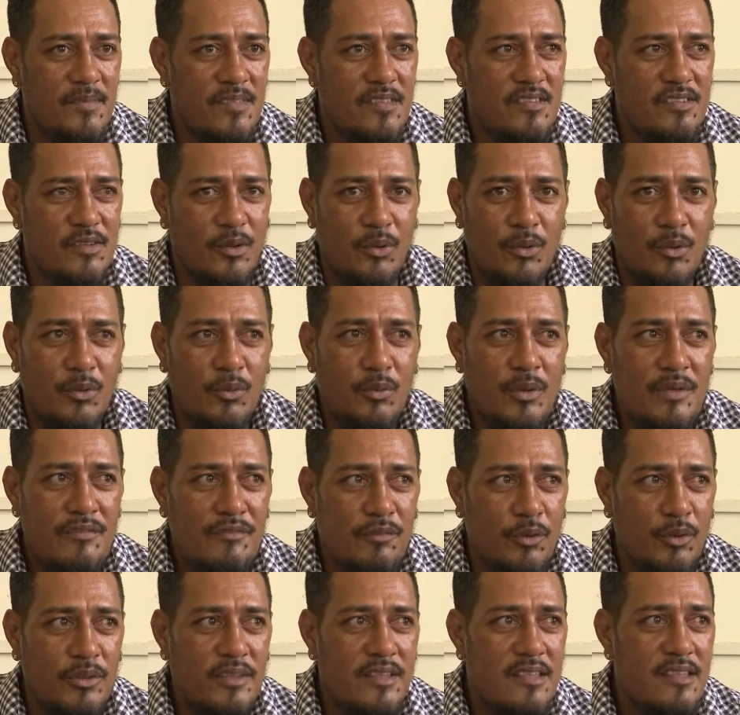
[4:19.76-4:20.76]
So we
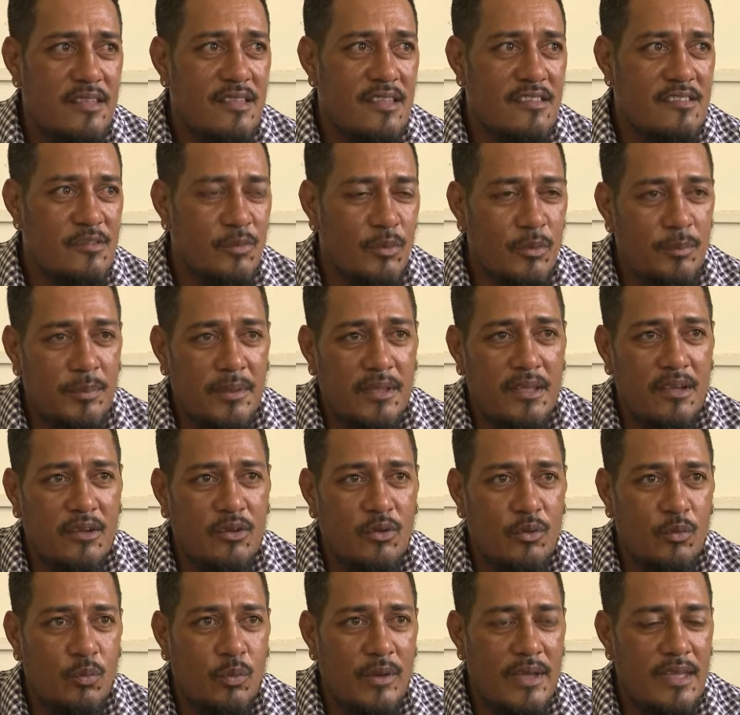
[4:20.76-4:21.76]
thought that this would be a
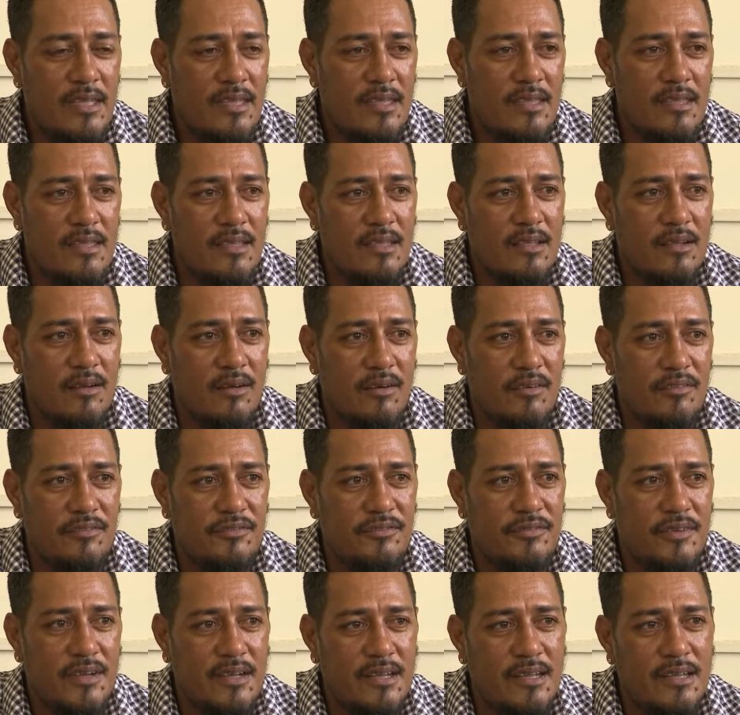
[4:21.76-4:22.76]
good way of
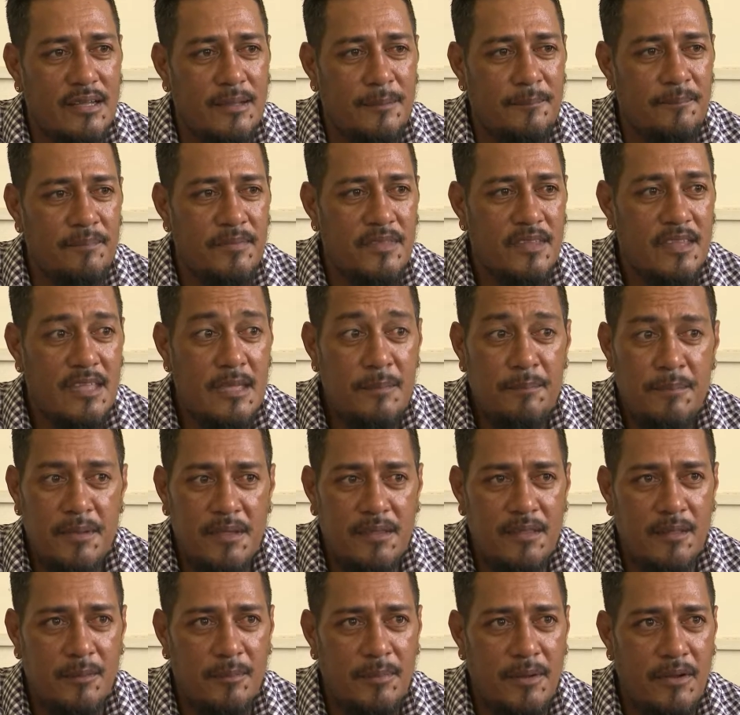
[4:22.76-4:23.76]

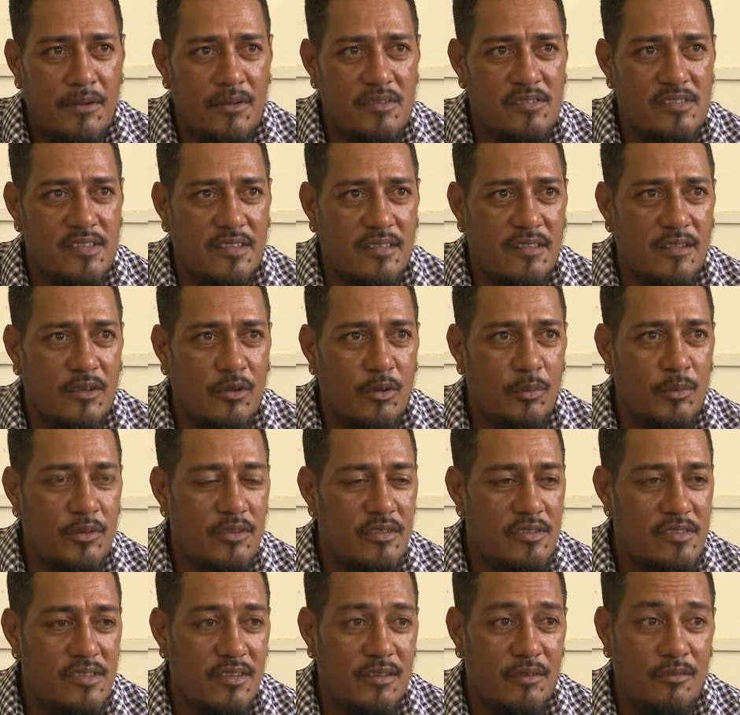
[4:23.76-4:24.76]
keeping the parents and the
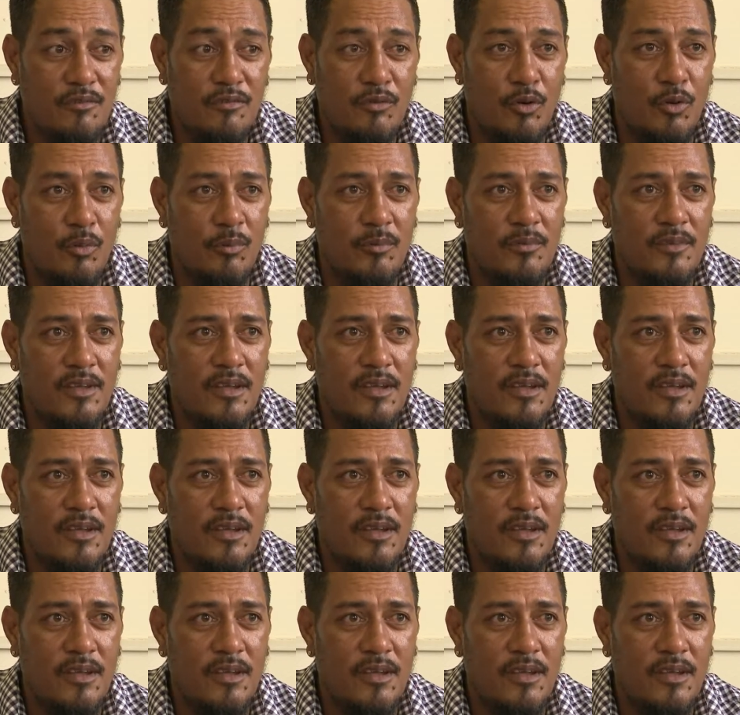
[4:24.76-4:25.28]
community informed.